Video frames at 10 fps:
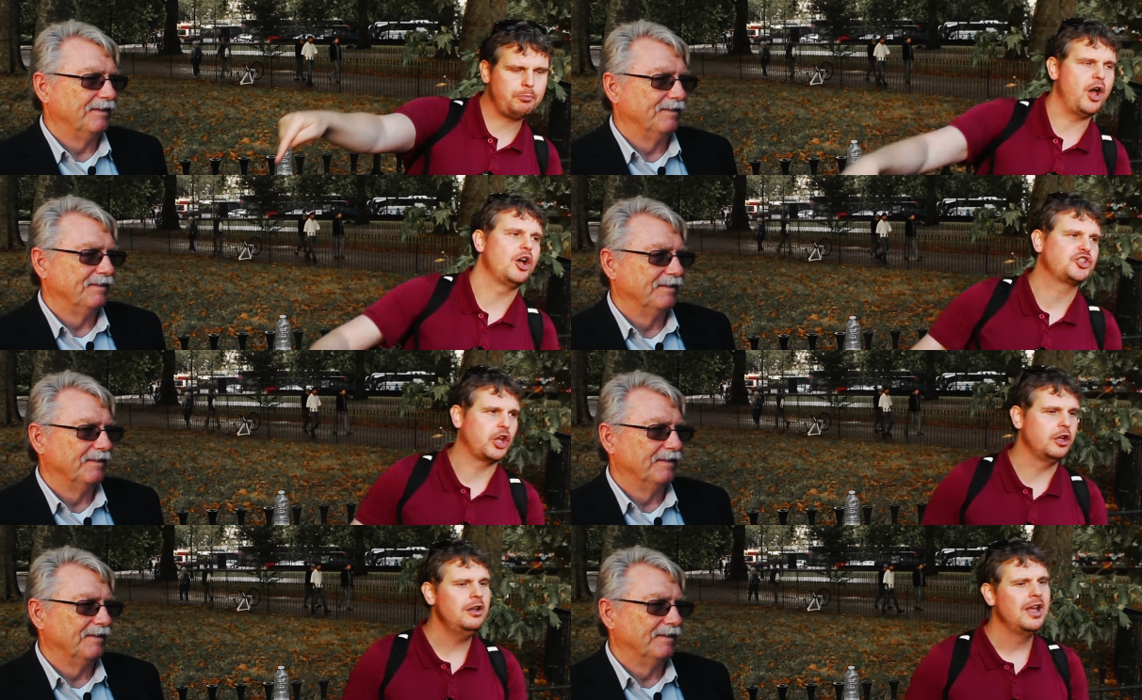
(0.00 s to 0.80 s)

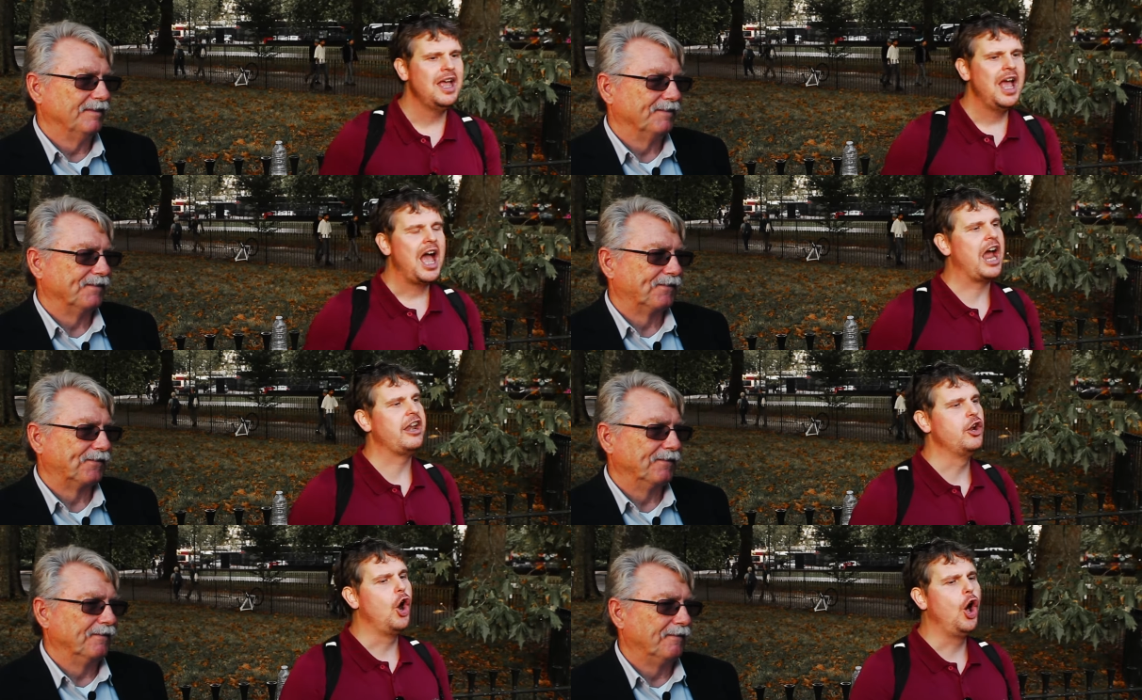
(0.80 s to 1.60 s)
Speaker 1: person,
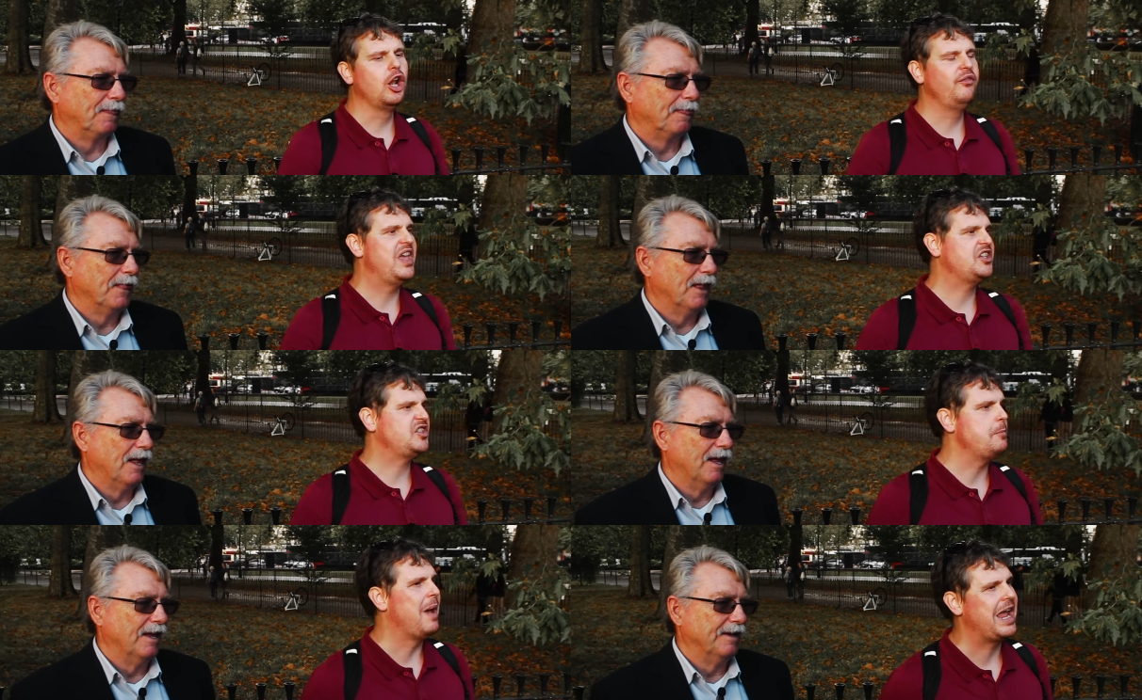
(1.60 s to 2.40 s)
and in all of this
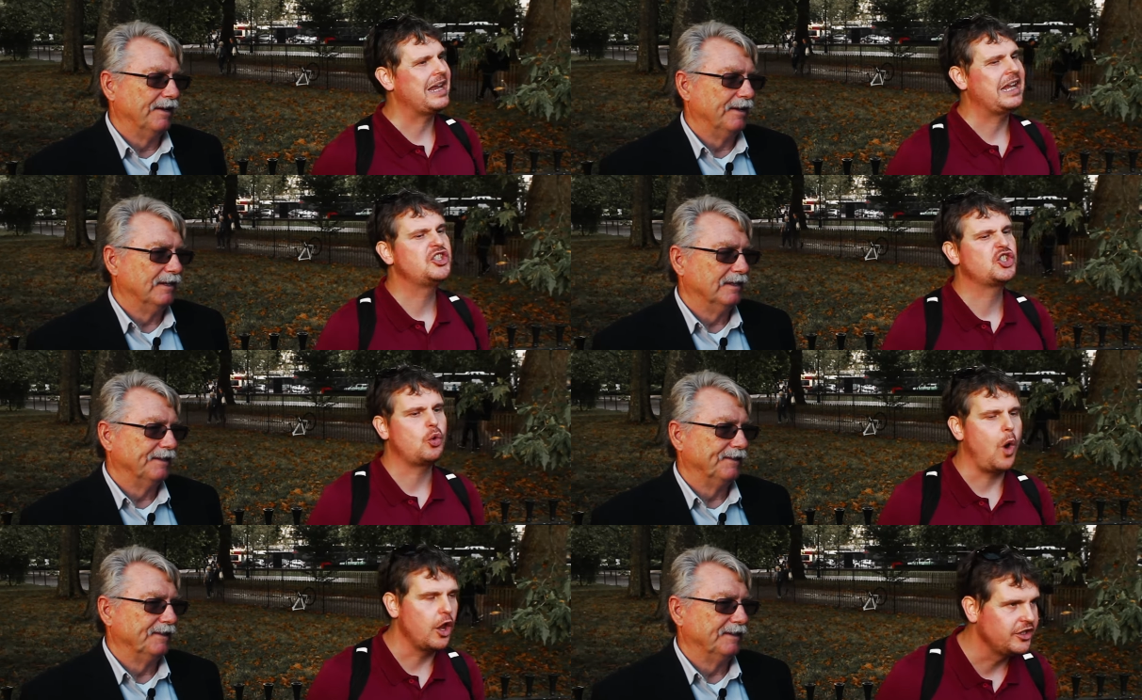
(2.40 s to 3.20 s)
debate he
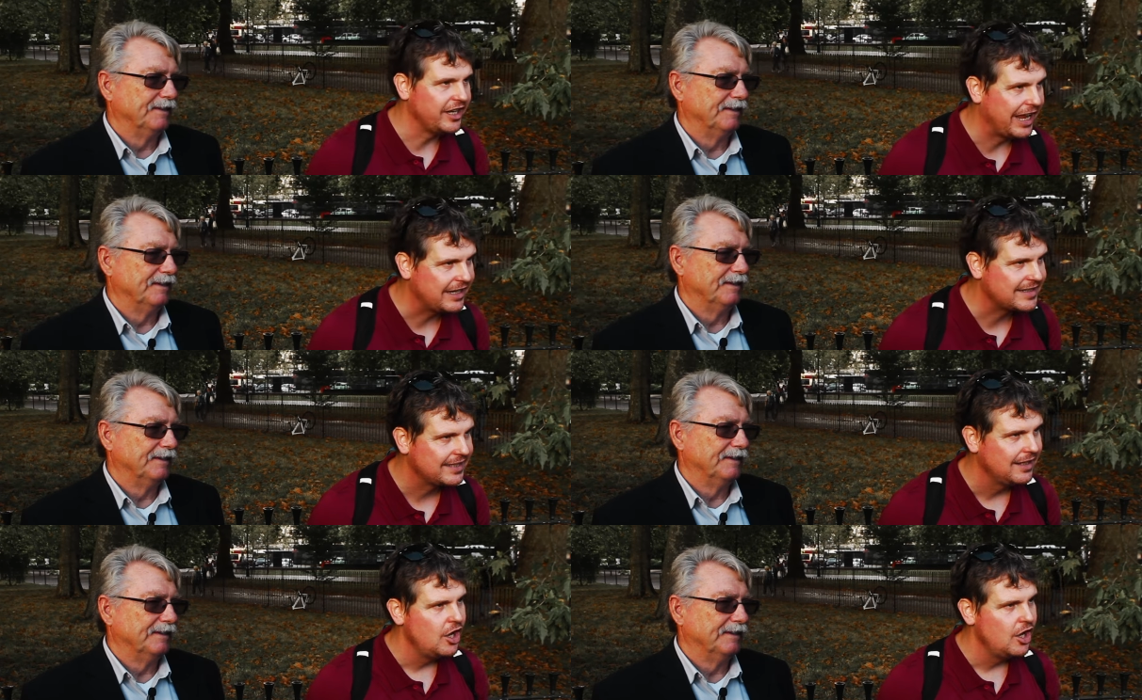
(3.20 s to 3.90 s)
squandered it